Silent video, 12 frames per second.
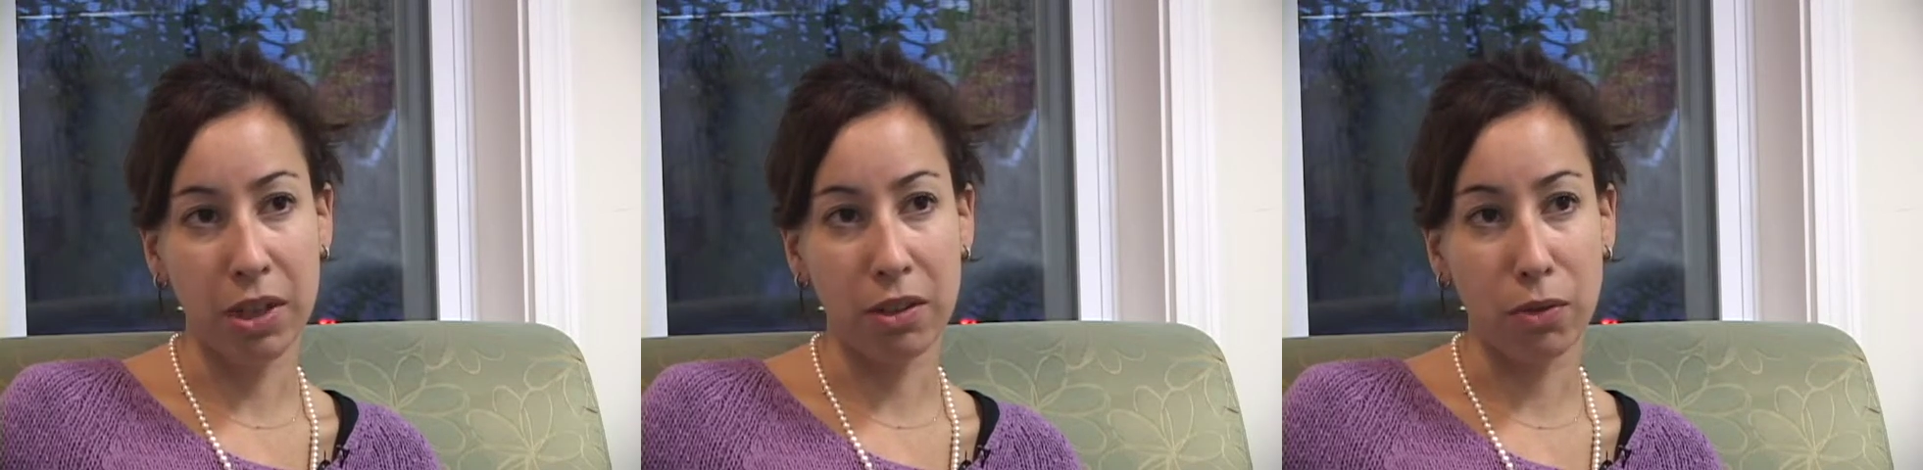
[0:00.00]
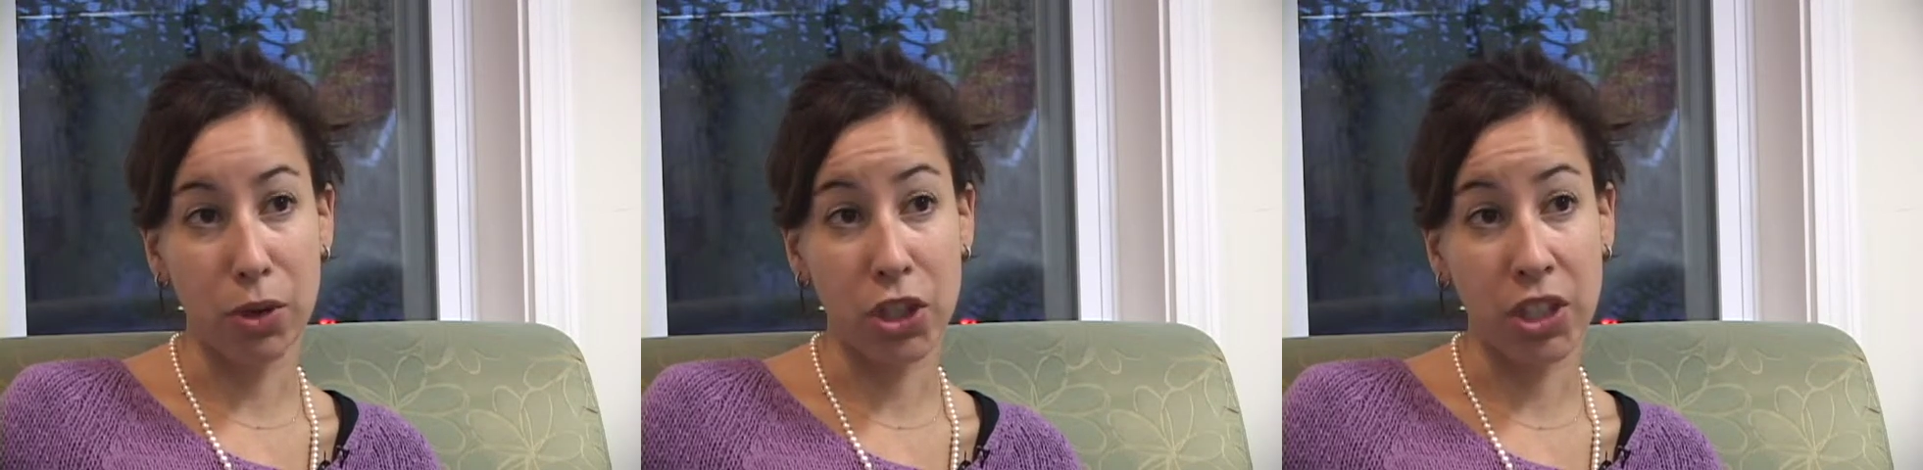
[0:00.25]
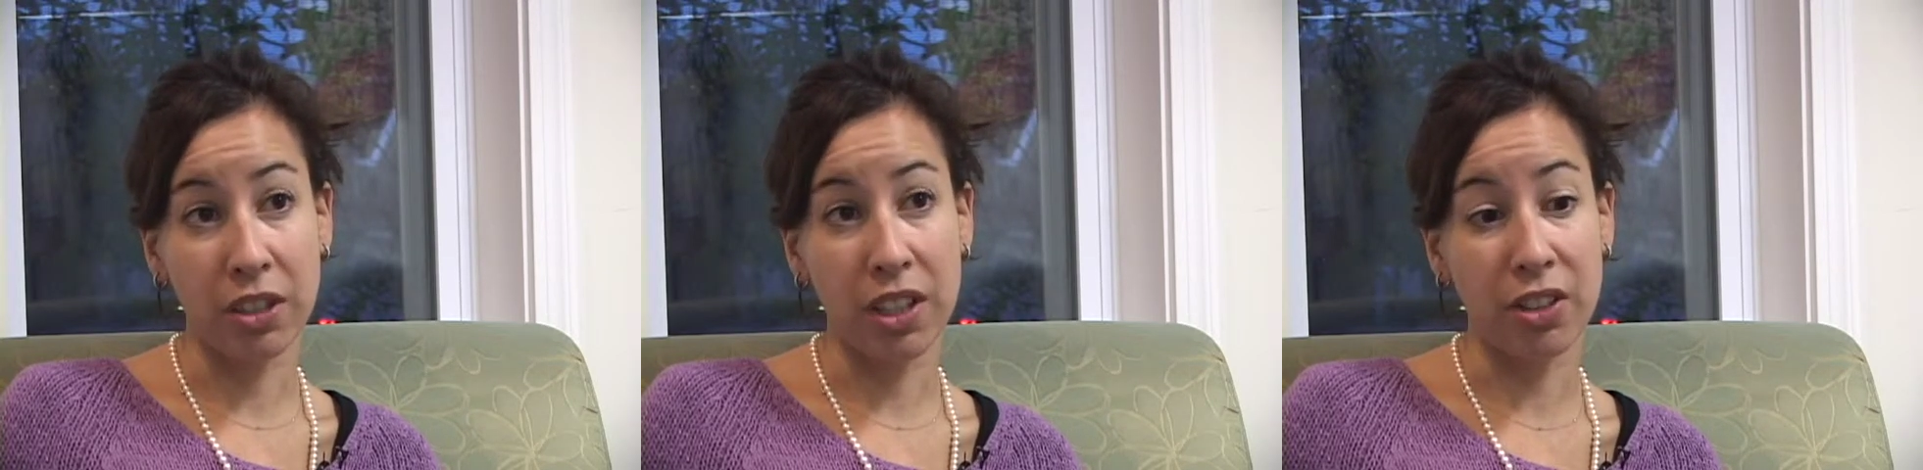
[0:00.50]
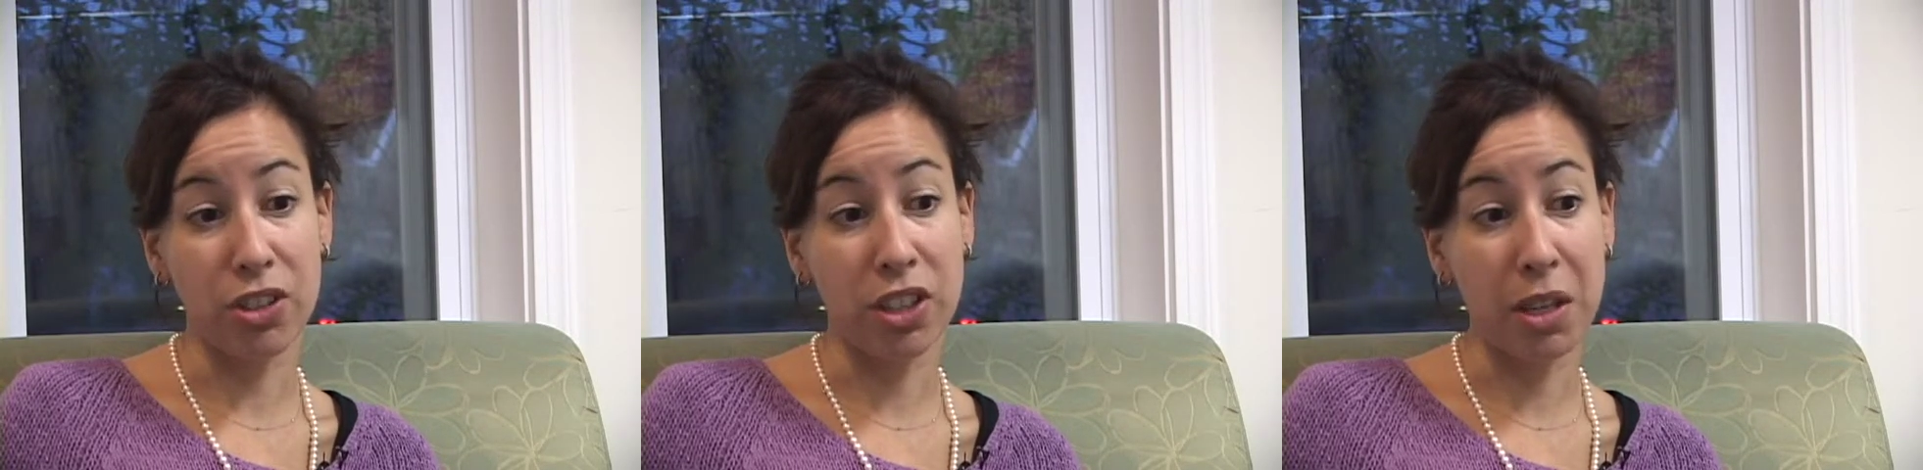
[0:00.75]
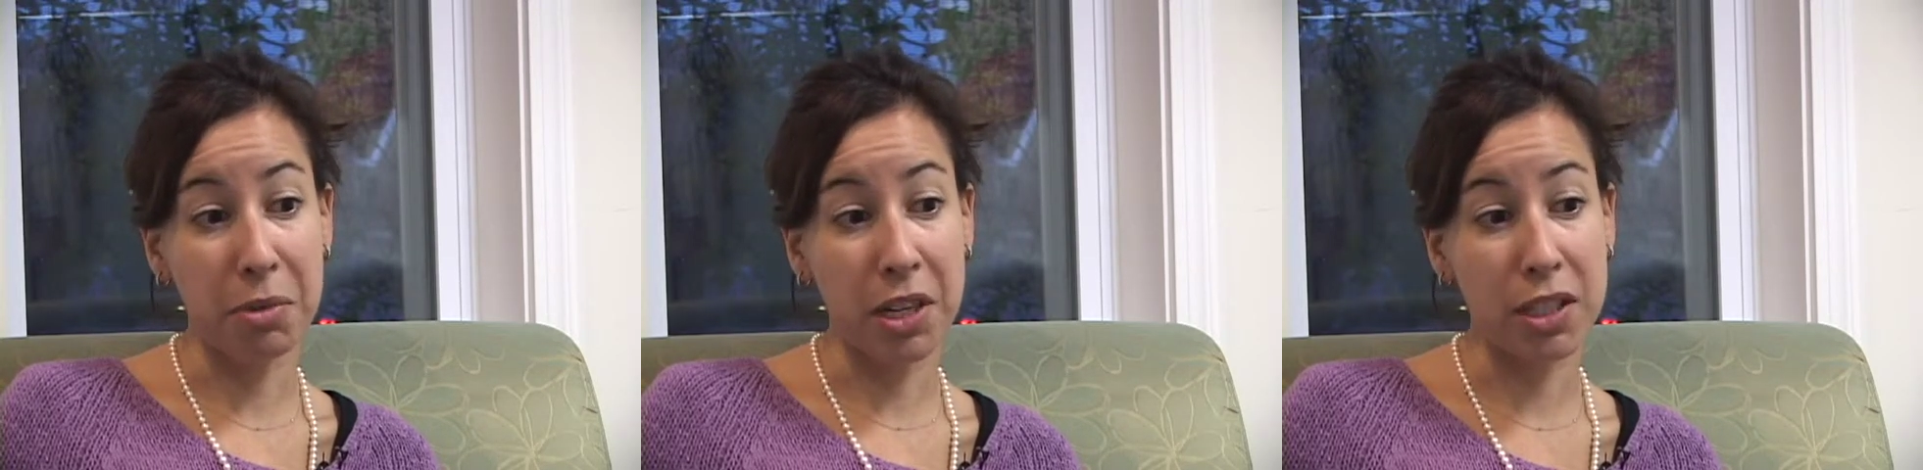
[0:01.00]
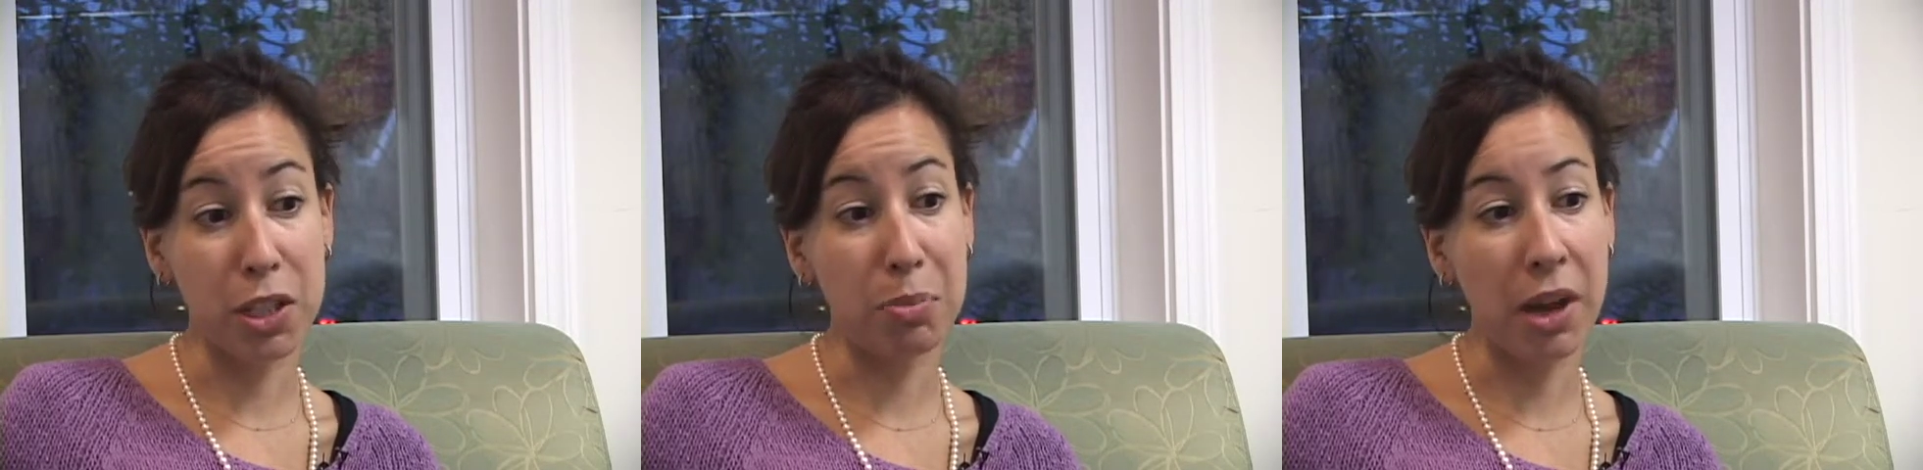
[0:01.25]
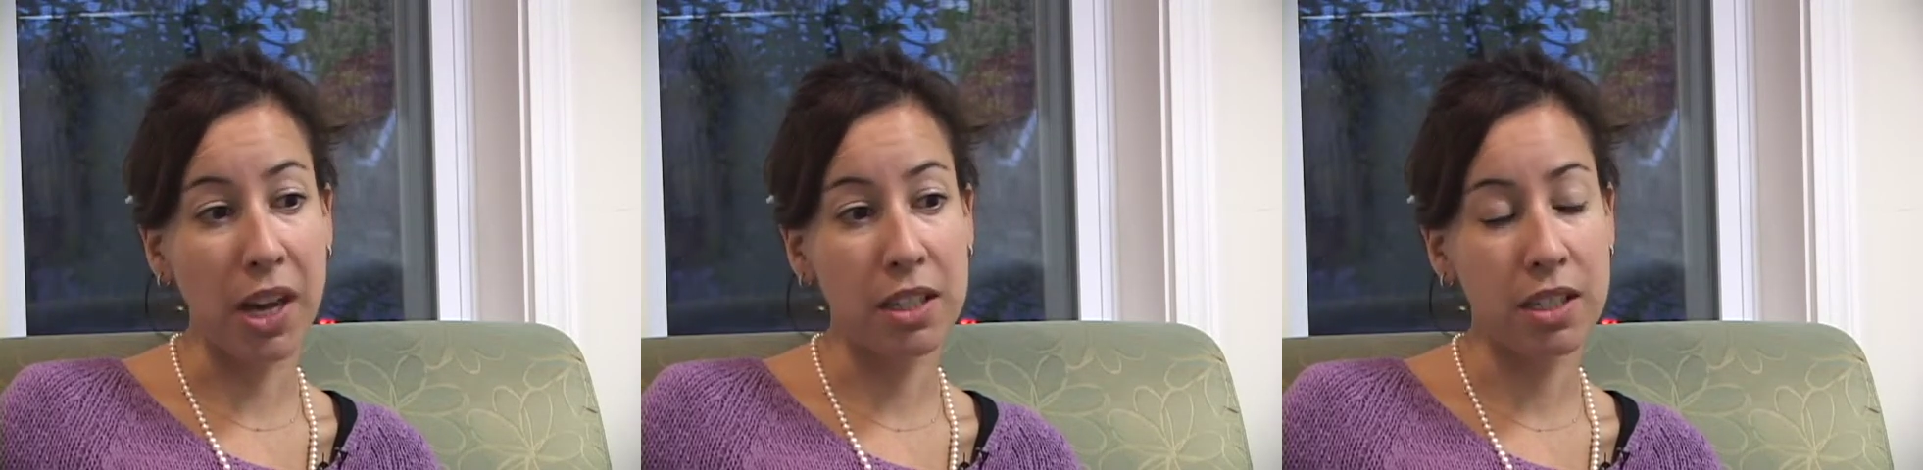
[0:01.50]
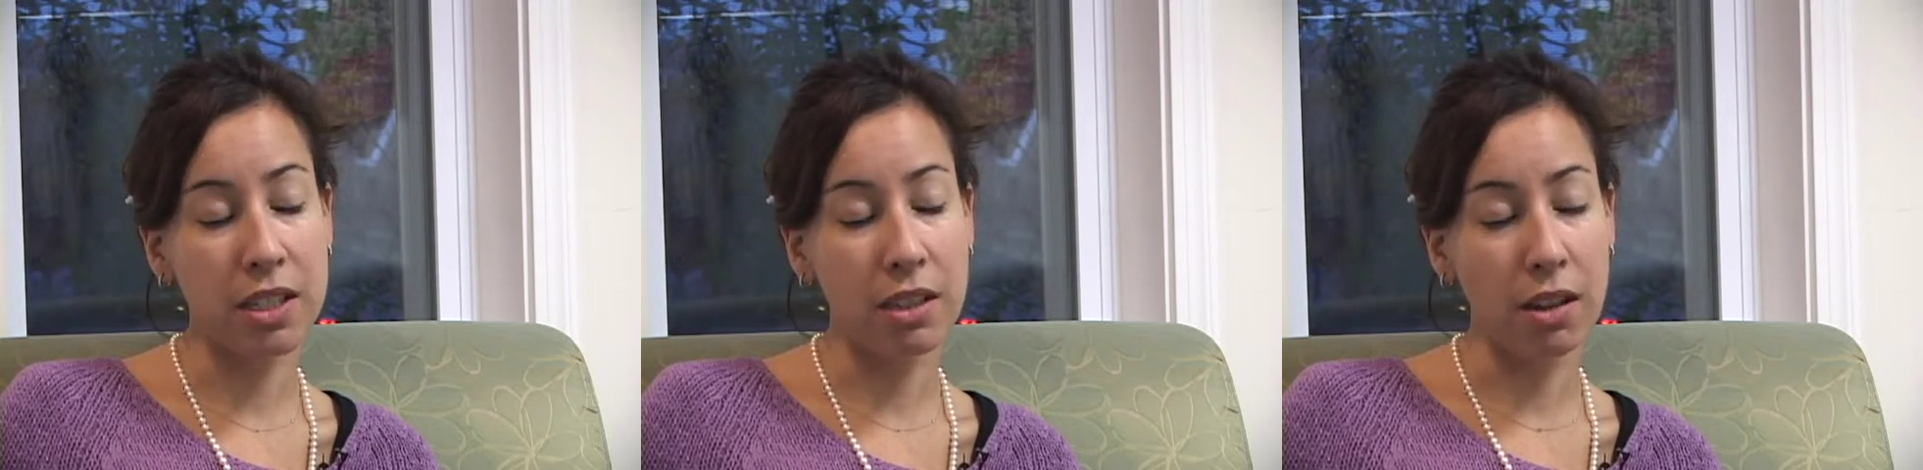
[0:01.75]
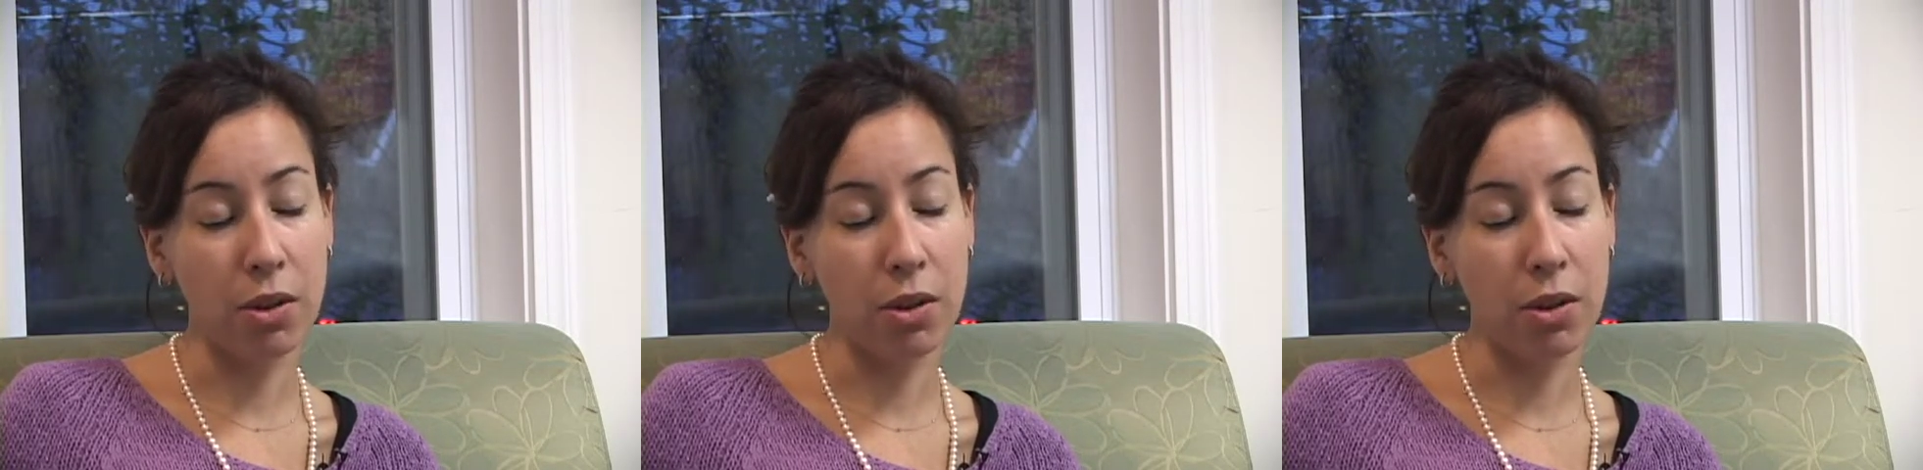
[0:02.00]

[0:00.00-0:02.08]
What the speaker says: and unfortunately there's limited spots.